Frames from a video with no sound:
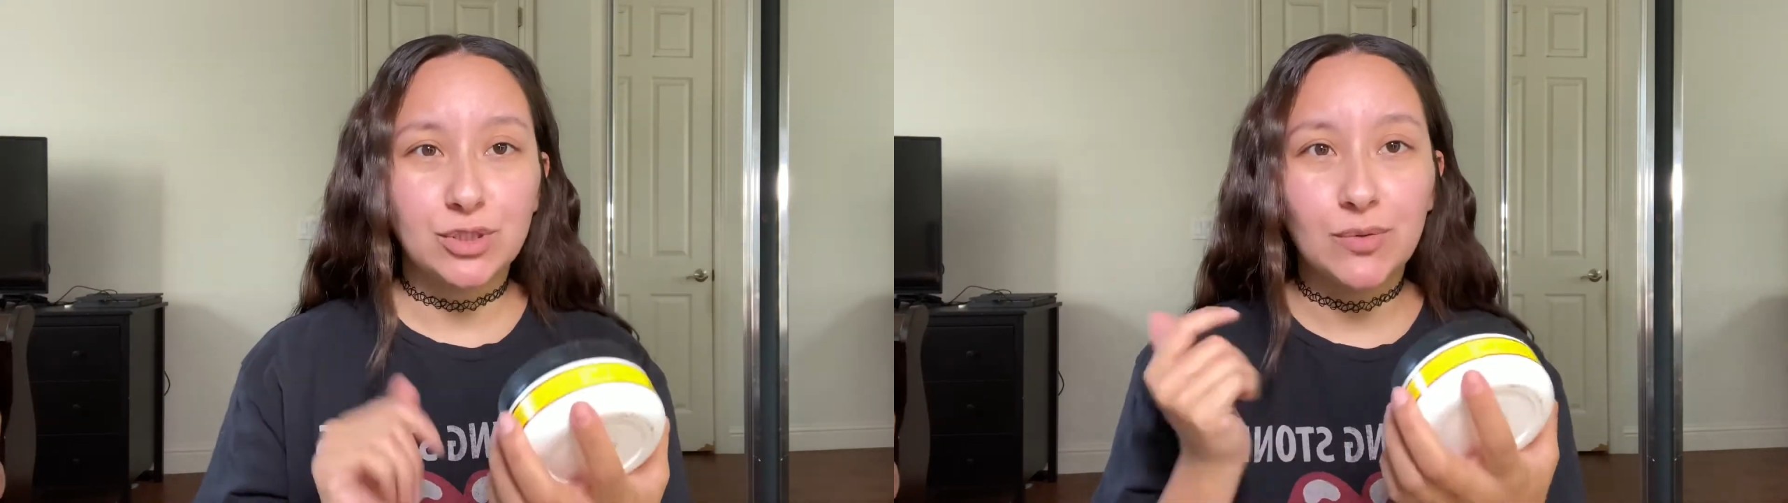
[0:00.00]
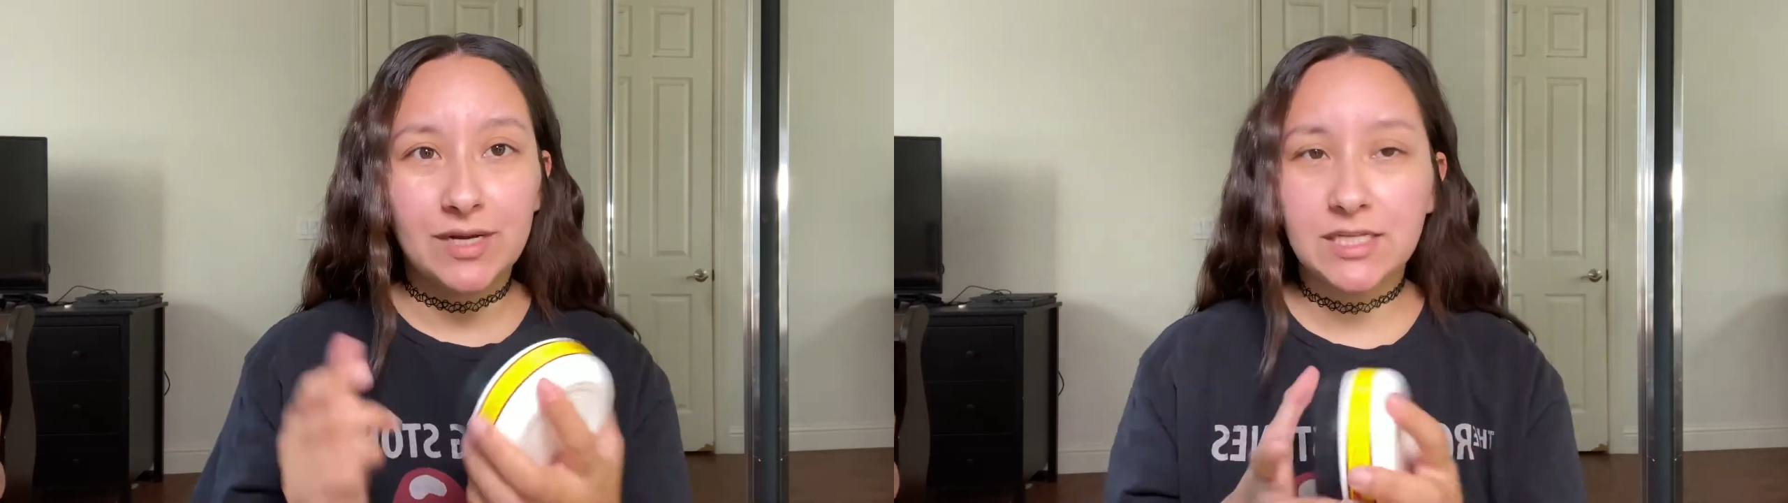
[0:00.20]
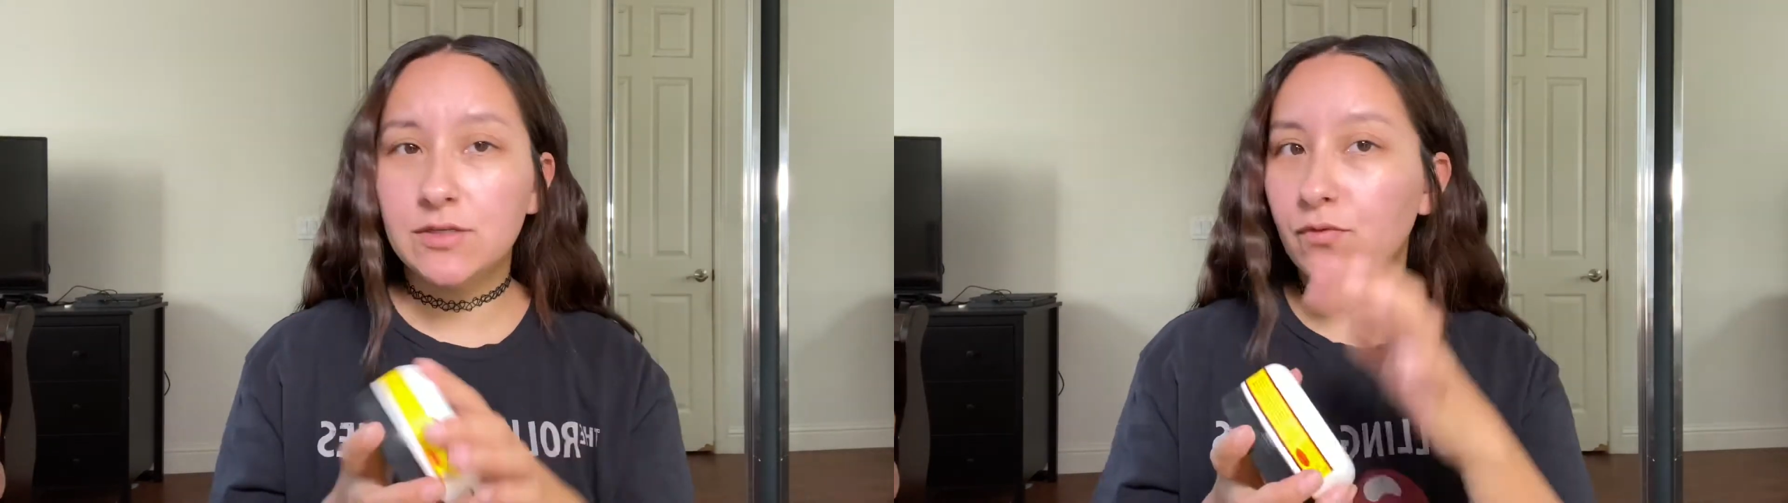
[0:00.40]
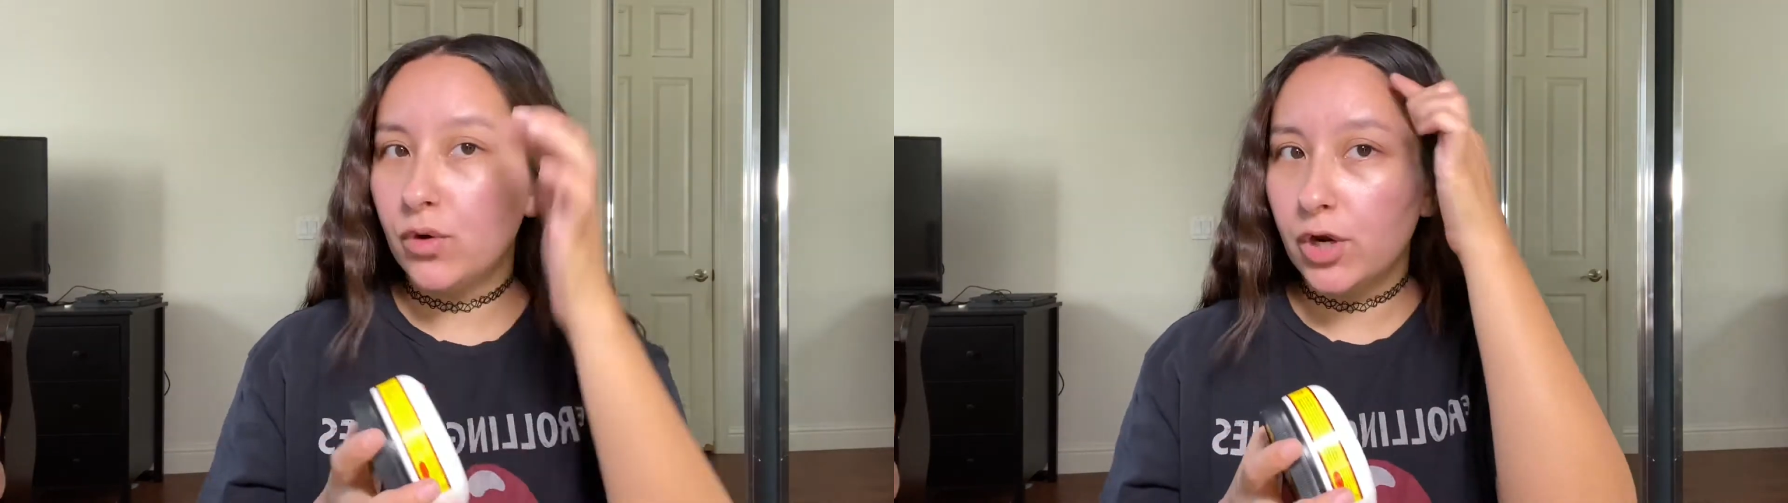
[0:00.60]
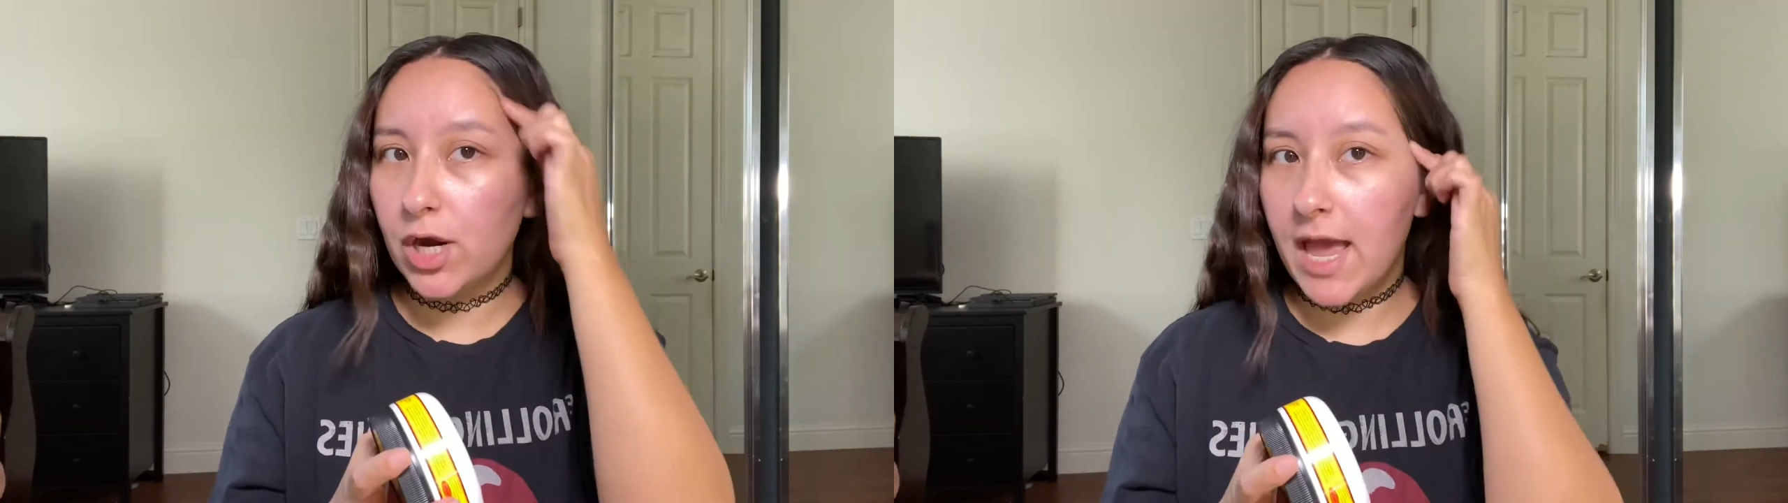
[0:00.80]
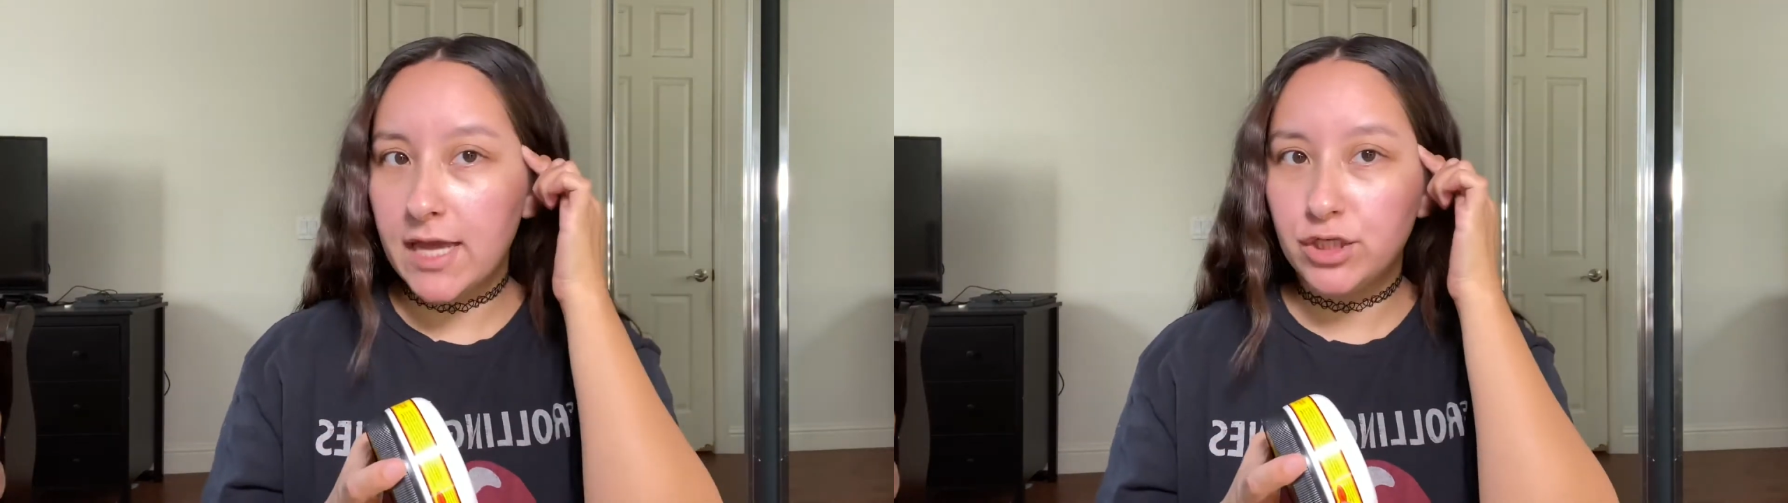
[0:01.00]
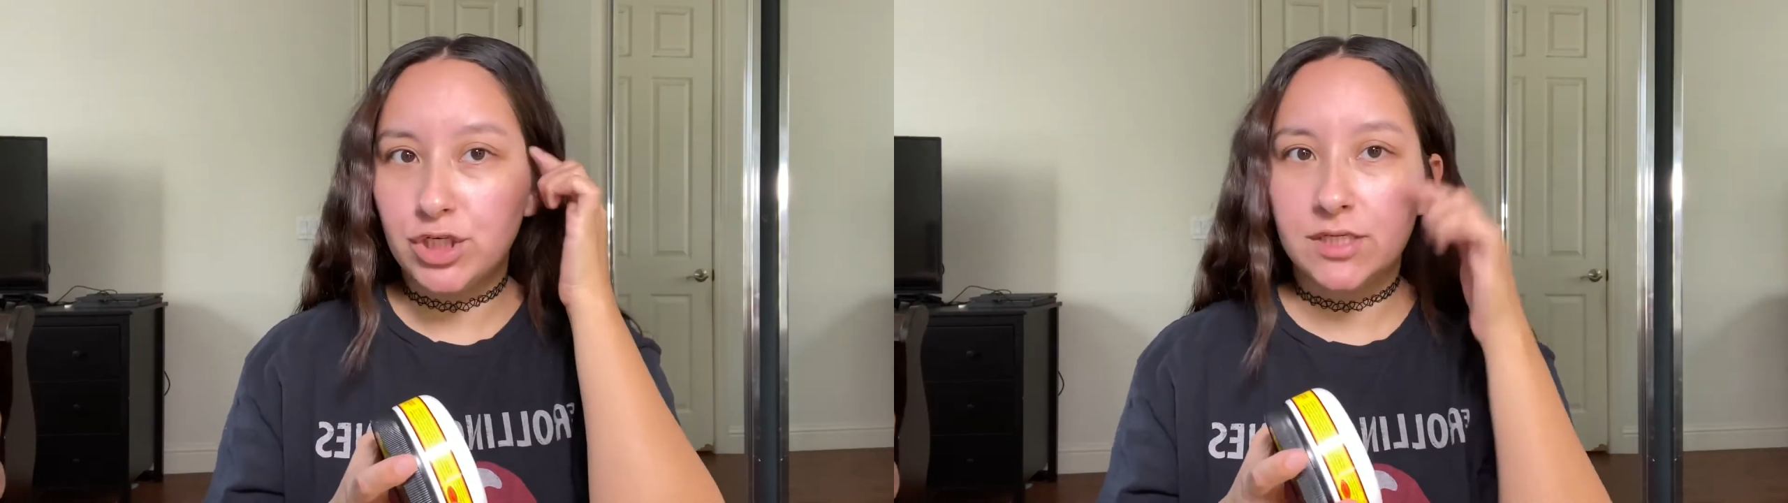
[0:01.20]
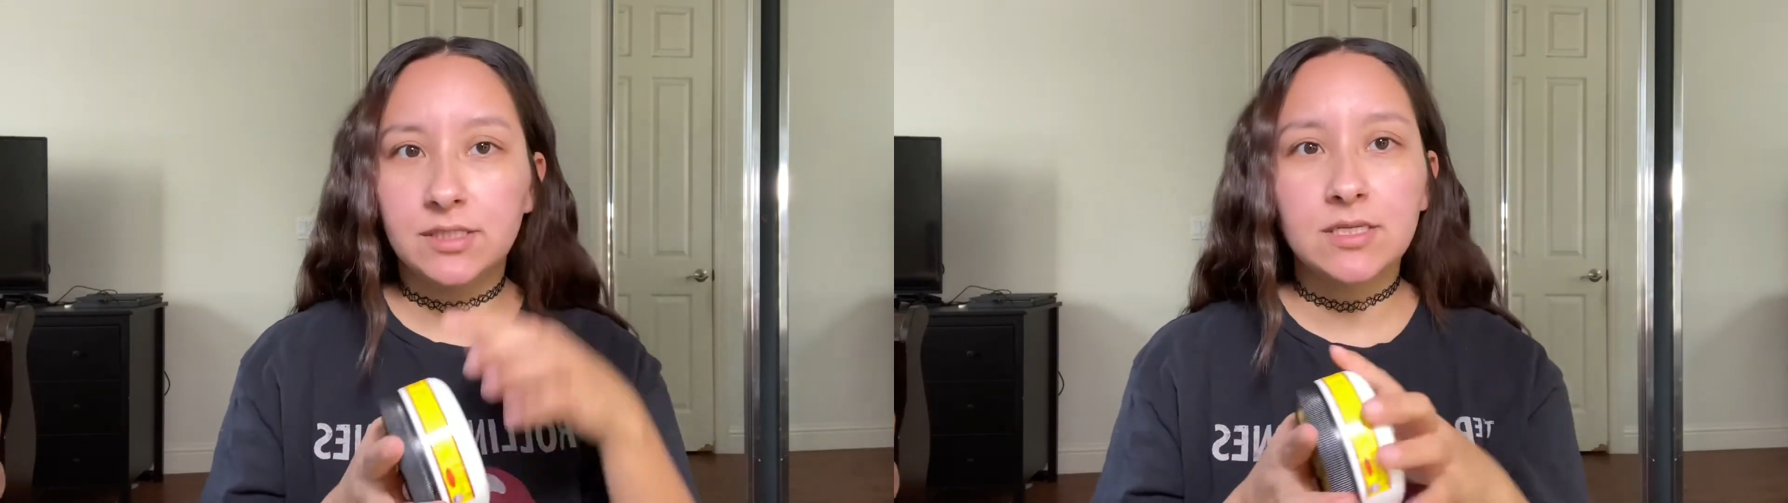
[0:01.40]
So it is for your
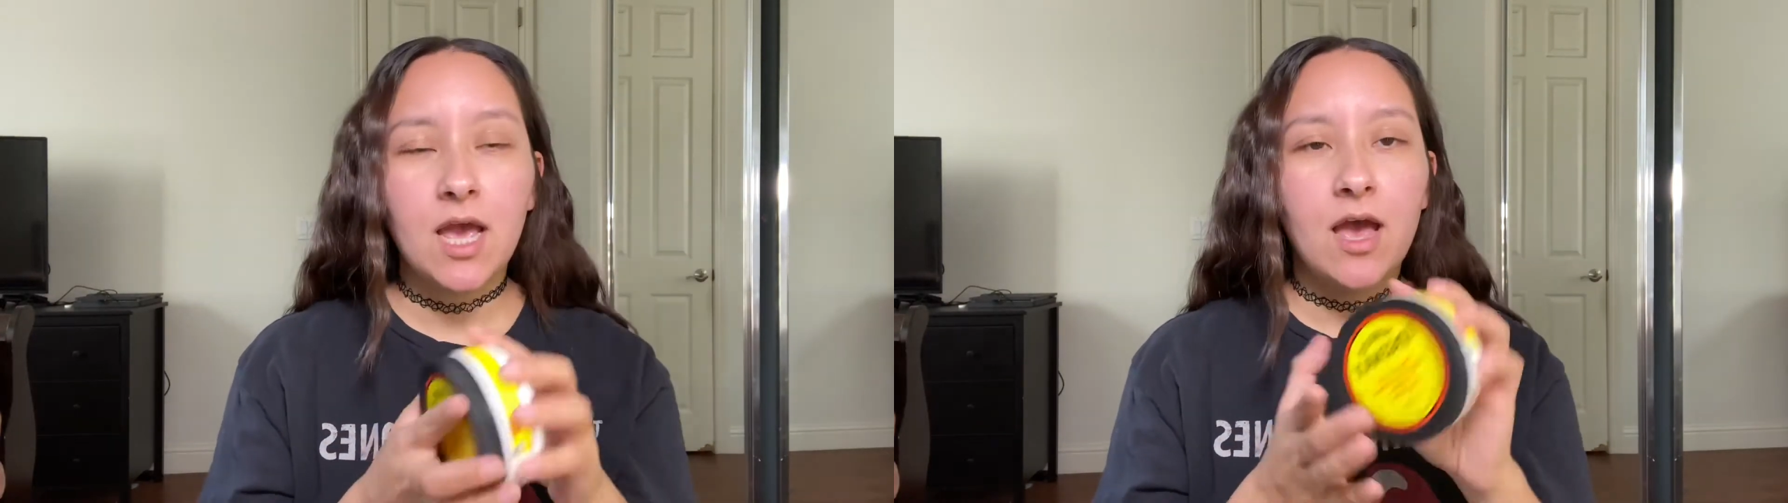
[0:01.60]
edges,